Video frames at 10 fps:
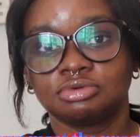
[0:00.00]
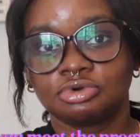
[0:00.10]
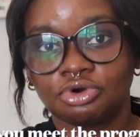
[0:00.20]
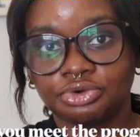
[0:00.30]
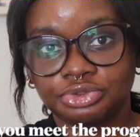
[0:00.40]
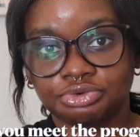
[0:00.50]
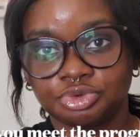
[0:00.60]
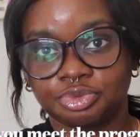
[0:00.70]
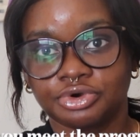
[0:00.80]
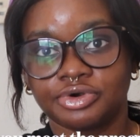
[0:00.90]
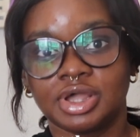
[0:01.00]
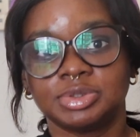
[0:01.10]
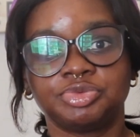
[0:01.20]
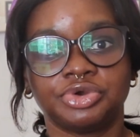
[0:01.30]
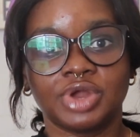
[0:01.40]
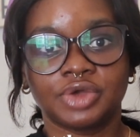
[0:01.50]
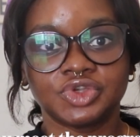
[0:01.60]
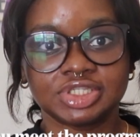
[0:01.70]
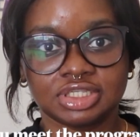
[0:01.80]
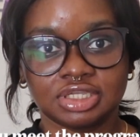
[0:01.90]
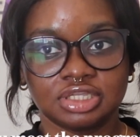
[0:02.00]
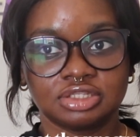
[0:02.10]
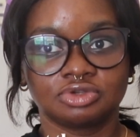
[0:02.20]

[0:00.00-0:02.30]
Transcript: go through the program's prerequisites,